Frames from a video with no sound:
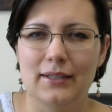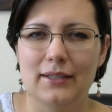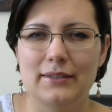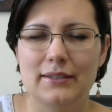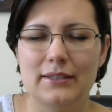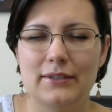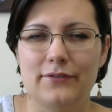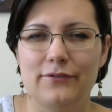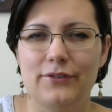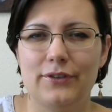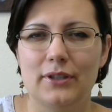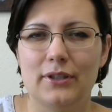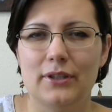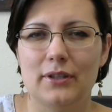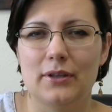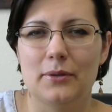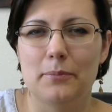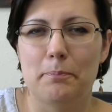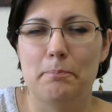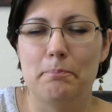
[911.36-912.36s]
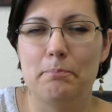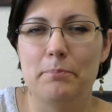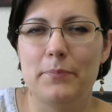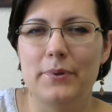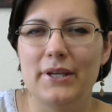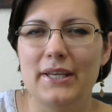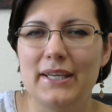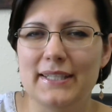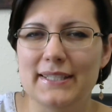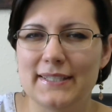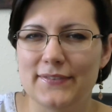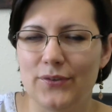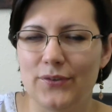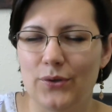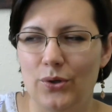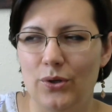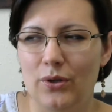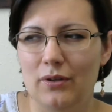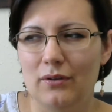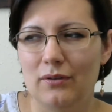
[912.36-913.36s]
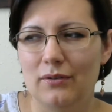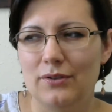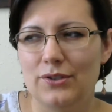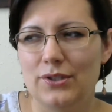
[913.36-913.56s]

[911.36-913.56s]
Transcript: Does it feel peaceful?